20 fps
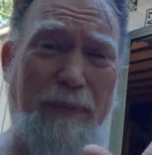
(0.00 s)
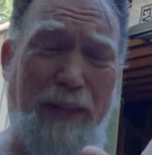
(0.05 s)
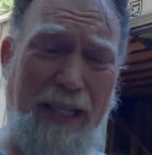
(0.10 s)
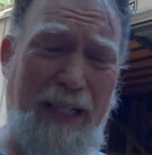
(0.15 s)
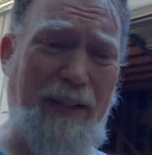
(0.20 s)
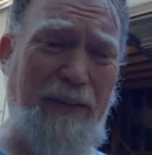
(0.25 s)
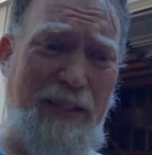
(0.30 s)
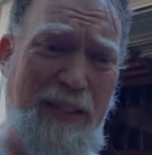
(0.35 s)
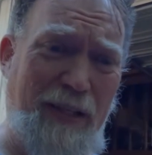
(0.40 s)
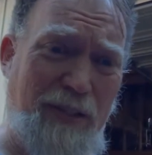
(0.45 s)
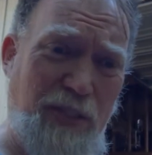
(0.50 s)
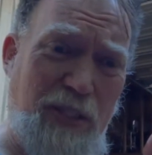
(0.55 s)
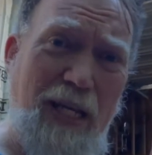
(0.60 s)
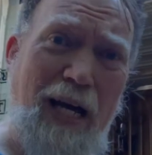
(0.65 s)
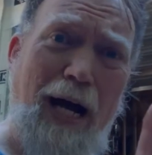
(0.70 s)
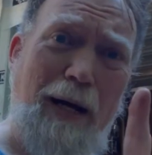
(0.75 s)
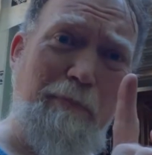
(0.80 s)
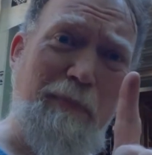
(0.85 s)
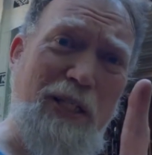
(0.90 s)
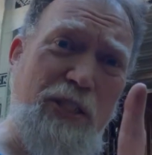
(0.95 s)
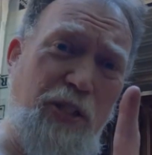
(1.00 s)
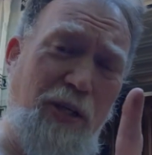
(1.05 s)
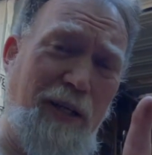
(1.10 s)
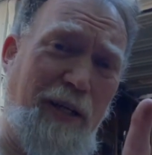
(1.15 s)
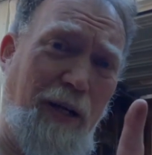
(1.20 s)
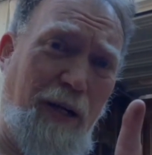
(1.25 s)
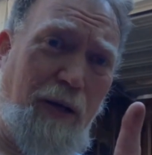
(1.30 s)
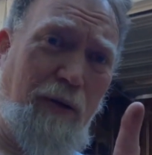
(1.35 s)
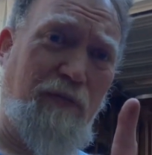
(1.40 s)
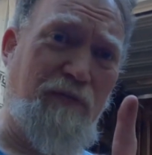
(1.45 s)
Luckily, there's not much
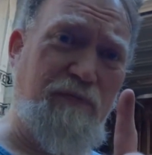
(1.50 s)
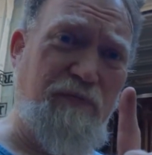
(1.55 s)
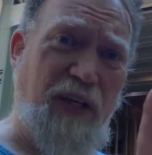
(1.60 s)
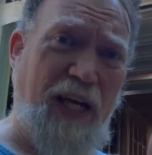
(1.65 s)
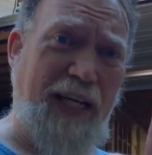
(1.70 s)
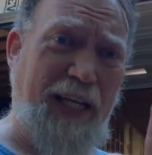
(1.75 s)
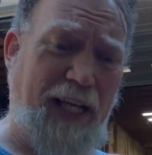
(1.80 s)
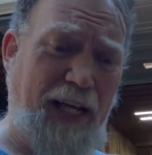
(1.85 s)
in here to fight